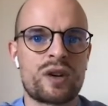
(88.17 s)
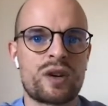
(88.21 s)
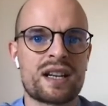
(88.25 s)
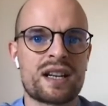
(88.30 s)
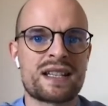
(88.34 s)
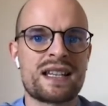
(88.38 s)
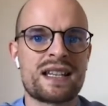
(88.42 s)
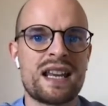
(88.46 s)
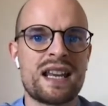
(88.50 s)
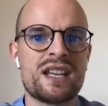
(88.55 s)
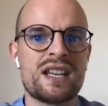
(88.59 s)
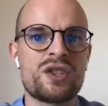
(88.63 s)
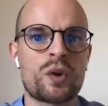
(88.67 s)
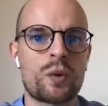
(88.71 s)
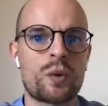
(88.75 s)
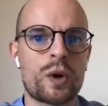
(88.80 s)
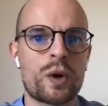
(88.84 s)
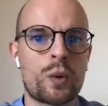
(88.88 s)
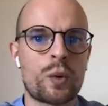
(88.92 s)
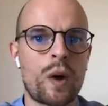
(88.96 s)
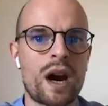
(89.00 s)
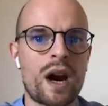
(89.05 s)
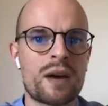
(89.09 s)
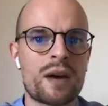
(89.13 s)
translate
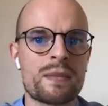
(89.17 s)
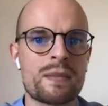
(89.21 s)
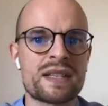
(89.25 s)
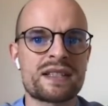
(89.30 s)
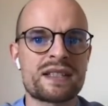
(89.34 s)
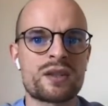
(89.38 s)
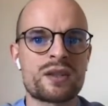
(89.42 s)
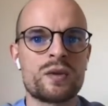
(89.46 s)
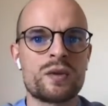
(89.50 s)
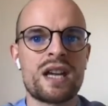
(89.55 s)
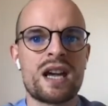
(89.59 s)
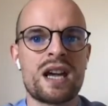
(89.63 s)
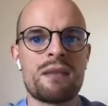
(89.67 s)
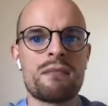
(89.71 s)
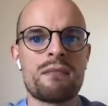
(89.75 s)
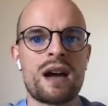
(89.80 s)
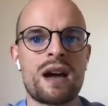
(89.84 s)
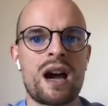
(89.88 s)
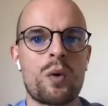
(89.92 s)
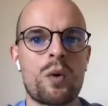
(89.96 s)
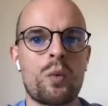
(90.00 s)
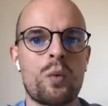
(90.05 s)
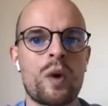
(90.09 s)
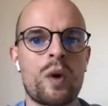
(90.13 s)
your requirements to
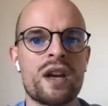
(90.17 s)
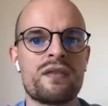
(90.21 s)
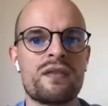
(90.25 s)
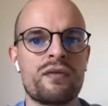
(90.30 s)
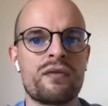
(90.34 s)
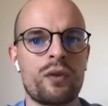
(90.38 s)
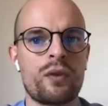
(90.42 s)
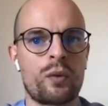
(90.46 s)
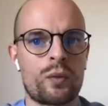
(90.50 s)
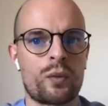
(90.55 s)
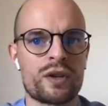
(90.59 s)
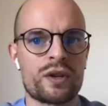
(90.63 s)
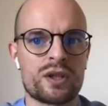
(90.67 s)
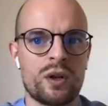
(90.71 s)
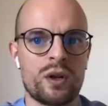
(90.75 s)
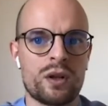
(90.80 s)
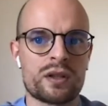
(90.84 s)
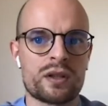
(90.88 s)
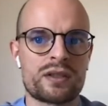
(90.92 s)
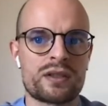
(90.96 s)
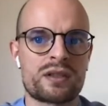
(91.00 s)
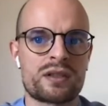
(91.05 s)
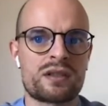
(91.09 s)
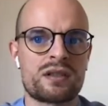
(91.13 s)
them, and wait for
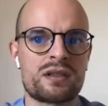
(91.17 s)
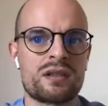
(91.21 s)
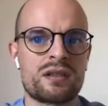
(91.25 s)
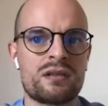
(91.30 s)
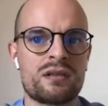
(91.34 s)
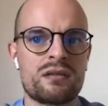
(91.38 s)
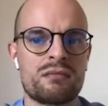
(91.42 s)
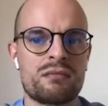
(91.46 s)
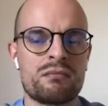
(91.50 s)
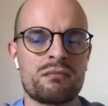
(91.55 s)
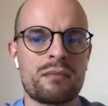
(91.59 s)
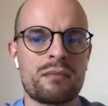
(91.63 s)
results.